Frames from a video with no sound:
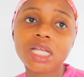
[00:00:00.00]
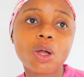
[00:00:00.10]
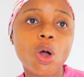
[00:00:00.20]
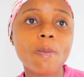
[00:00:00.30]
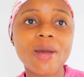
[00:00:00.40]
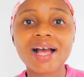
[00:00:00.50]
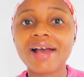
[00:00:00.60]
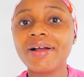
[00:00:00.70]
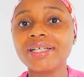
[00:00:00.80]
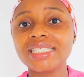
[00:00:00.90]
come back
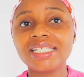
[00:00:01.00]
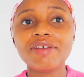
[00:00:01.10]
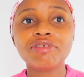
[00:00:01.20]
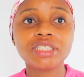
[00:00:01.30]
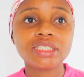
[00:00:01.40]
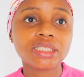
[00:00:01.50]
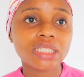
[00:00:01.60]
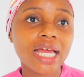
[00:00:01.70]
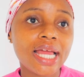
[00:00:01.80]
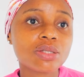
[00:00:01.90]
around 11 in the
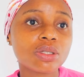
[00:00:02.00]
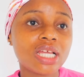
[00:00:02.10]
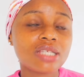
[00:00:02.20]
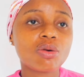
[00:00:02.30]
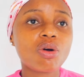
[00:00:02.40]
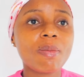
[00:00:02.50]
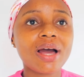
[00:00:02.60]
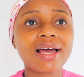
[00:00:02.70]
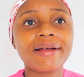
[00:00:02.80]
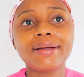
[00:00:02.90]
night, sometimes they will come
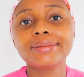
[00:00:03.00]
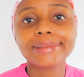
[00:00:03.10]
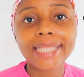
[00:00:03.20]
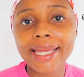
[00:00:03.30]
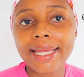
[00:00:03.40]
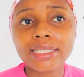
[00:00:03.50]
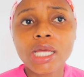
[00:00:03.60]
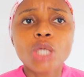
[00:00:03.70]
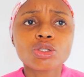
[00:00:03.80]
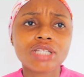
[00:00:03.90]
back around 10,
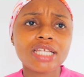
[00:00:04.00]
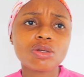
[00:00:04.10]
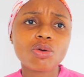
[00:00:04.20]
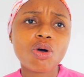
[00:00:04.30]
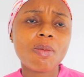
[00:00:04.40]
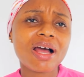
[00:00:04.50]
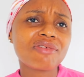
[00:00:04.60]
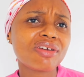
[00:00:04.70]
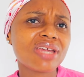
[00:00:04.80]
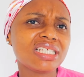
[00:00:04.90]
sometimes they will come back
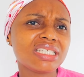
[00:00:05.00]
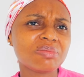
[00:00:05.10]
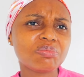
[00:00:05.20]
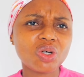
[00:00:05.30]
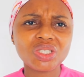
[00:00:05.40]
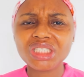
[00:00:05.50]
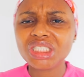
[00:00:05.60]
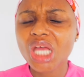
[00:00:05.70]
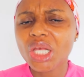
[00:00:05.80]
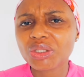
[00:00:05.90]
very early in the
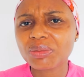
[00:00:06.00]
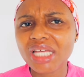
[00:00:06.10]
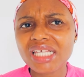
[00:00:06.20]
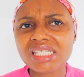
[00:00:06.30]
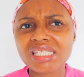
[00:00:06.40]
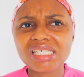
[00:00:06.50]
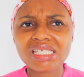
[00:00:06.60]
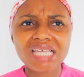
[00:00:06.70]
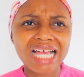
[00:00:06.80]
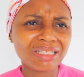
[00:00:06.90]
morning, sometimes I
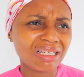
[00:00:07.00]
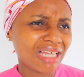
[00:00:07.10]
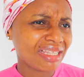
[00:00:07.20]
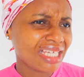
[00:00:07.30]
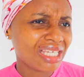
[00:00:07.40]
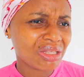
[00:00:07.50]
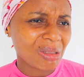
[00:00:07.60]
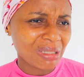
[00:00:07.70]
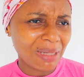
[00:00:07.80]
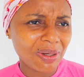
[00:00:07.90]
think he
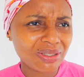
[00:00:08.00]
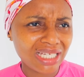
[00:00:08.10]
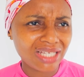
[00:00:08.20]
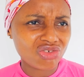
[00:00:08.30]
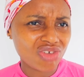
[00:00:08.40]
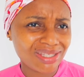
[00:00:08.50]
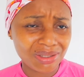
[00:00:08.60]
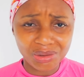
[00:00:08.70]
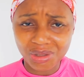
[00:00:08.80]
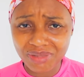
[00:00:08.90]
talked about their
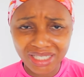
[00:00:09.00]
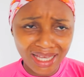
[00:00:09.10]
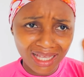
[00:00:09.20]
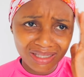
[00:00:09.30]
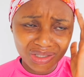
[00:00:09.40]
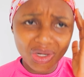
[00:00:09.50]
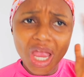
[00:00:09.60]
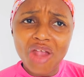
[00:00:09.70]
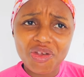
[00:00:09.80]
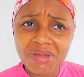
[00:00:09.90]
dressing or something, I can't
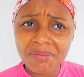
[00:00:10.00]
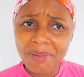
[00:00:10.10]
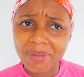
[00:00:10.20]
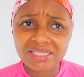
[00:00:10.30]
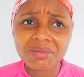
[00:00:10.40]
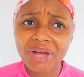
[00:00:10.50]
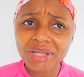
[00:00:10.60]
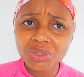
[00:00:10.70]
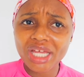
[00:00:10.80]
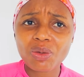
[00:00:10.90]
remember per se, but I
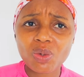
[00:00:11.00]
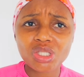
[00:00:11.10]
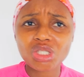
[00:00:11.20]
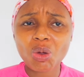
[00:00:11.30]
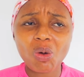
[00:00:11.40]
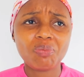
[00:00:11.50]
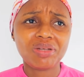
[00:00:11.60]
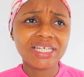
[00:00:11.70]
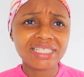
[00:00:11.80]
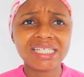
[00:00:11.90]
know that he was
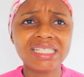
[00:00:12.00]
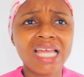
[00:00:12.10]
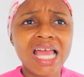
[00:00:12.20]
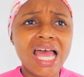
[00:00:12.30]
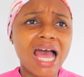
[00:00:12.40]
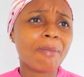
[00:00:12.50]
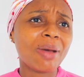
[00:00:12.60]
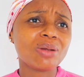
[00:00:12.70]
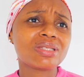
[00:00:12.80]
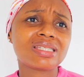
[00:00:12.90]
complaining
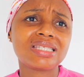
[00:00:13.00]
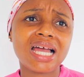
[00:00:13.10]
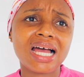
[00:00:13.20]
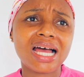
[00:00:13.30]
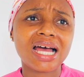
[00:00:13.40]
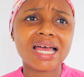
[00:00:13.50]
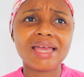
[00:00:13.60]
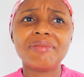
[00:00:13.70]
about their